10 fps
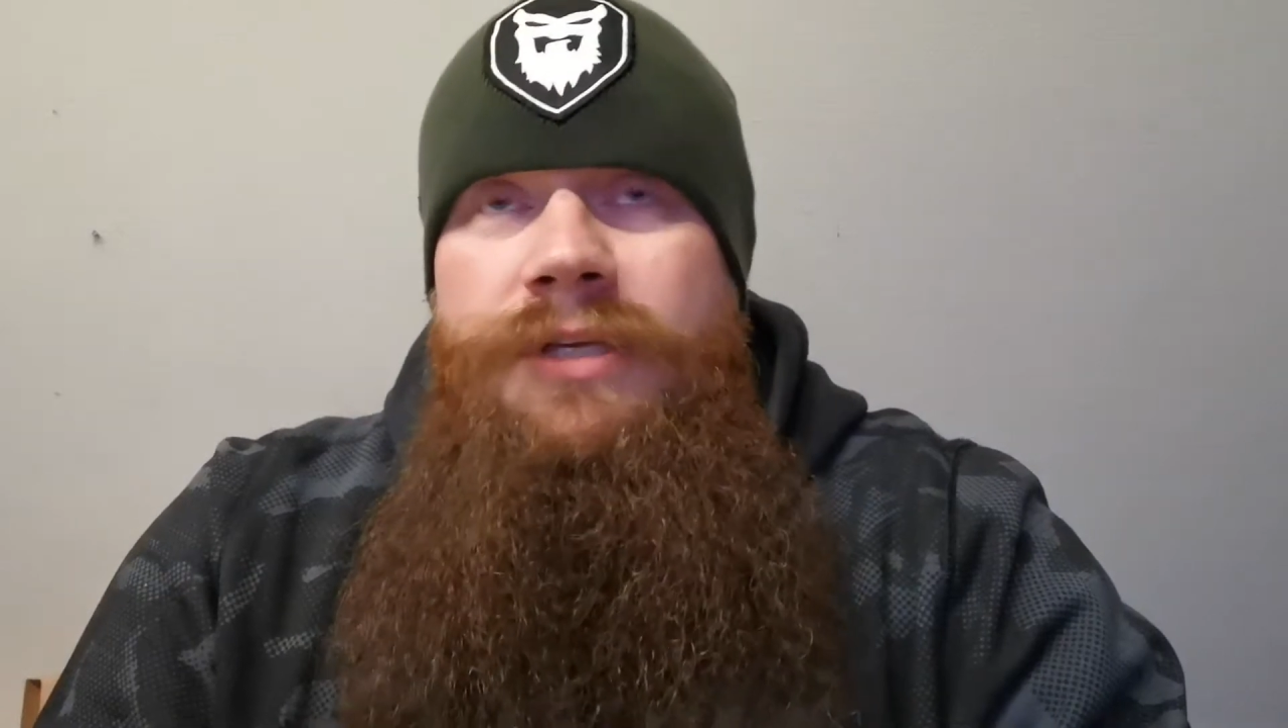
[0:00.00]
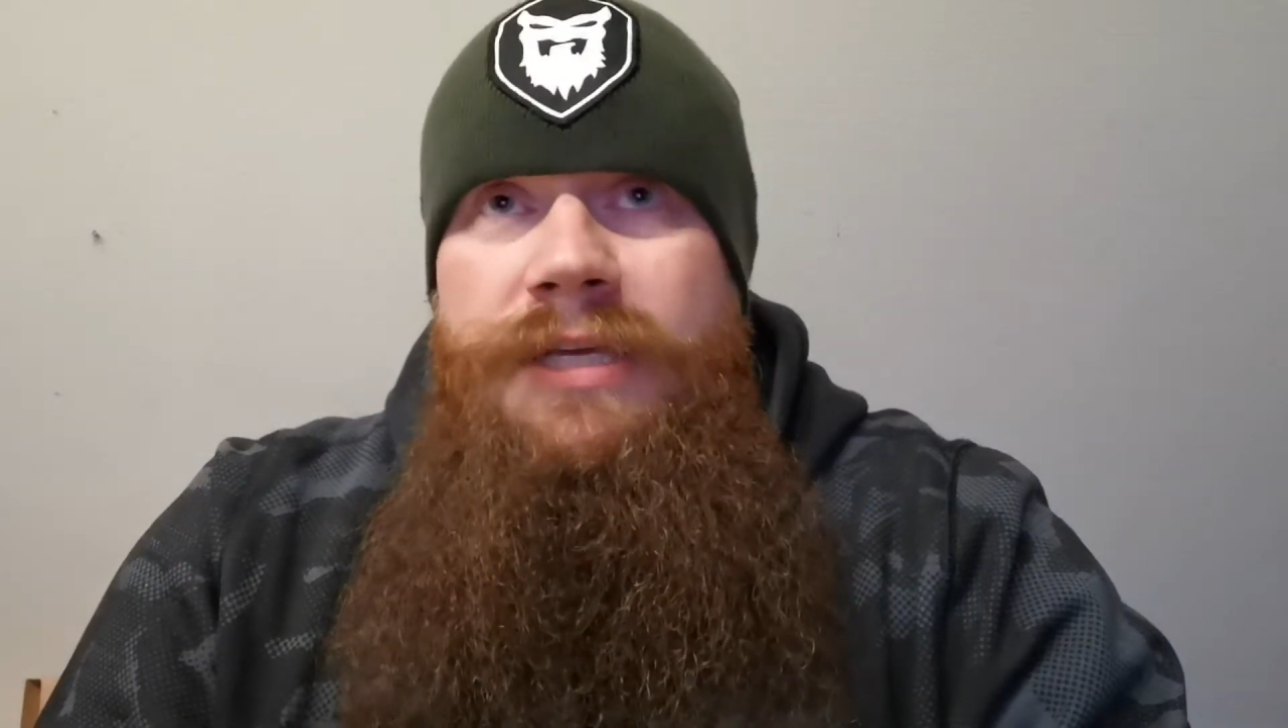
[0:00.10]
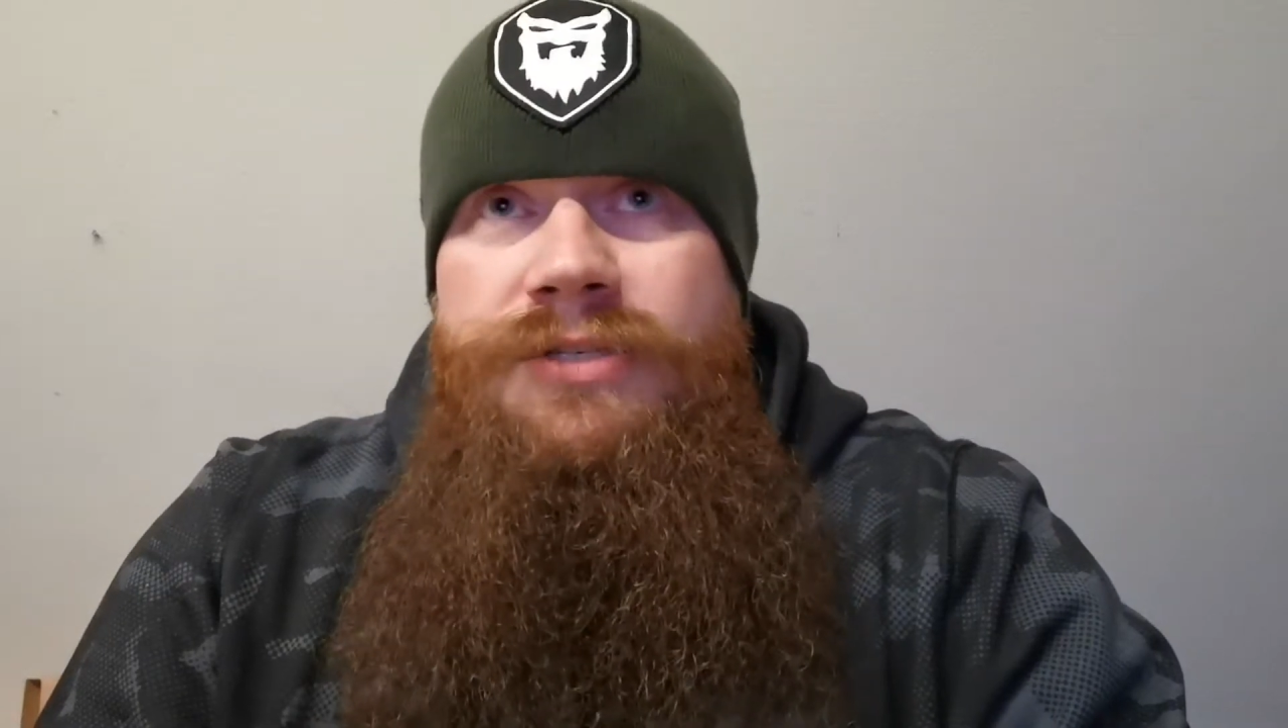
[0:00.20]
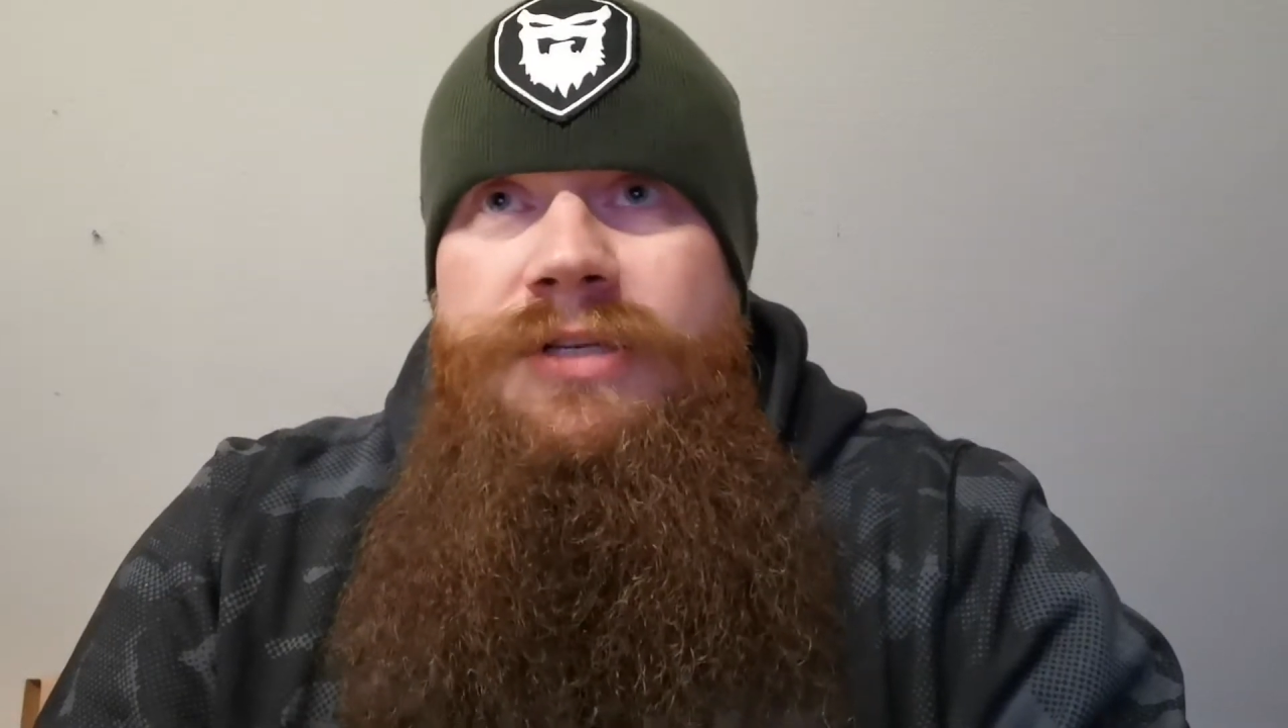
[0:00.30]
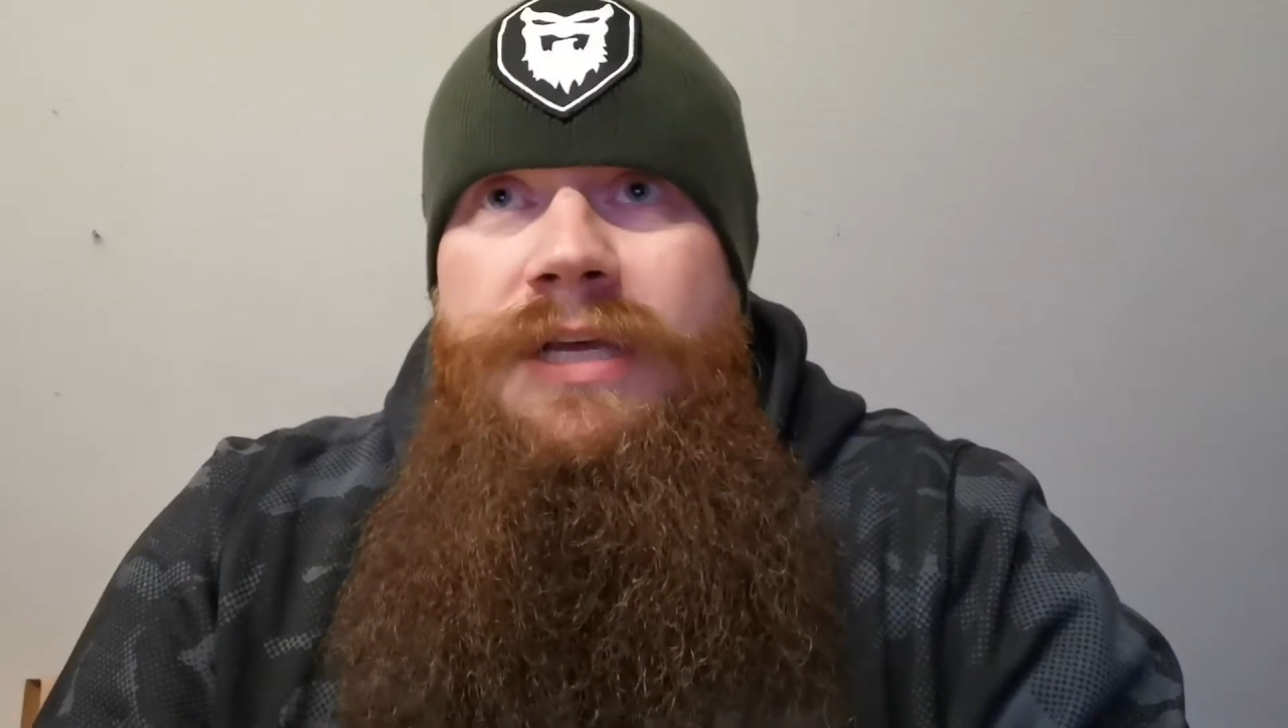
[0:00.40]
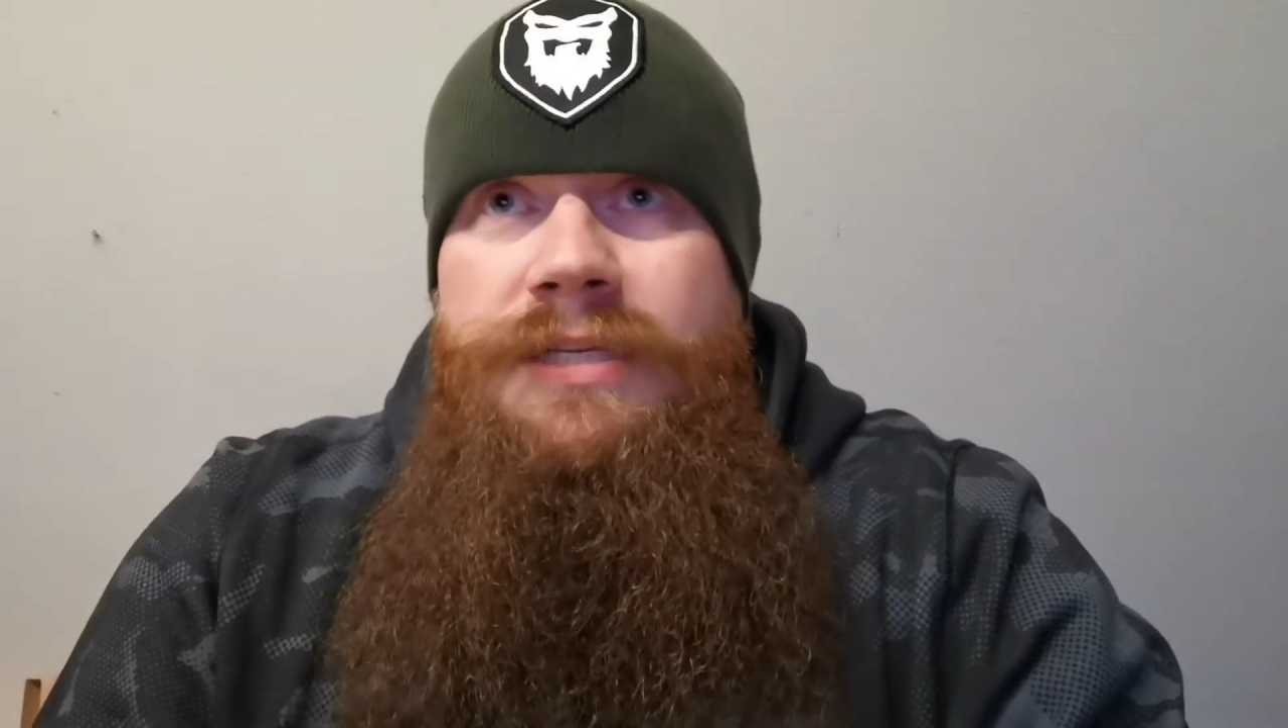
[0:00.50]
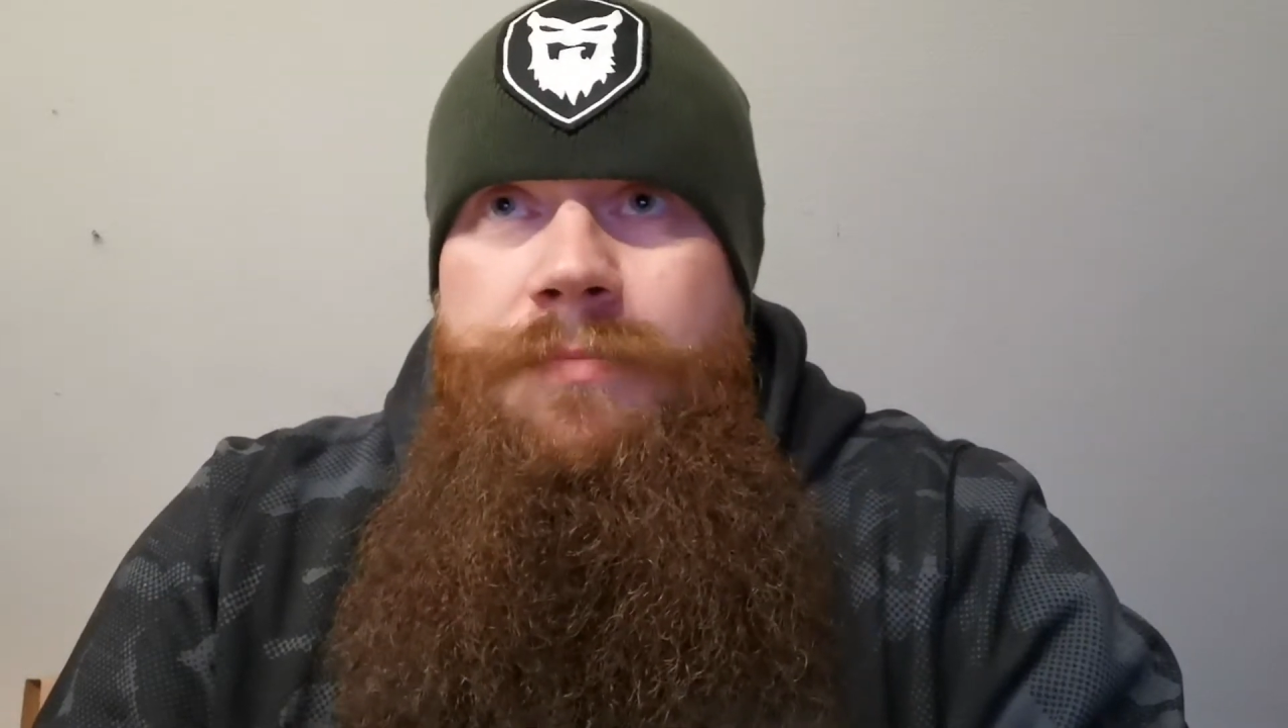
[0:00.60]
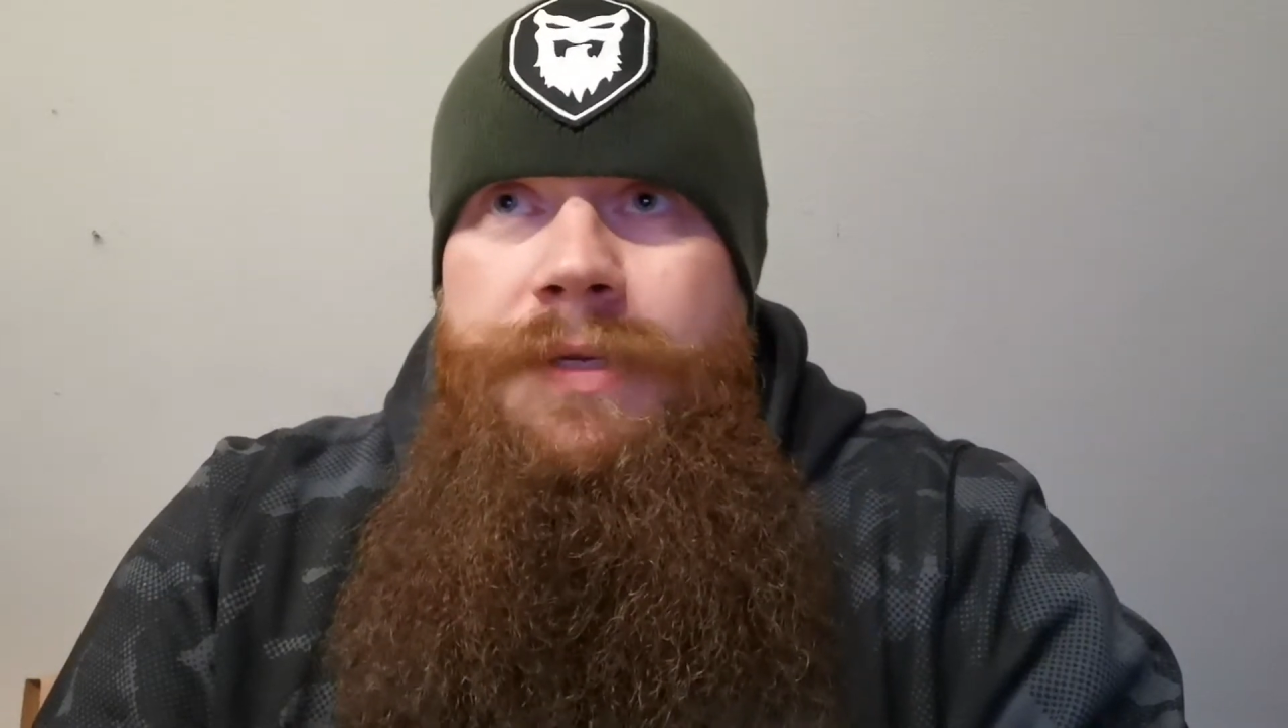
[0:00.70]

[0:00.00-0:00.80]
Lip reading: to yesterday's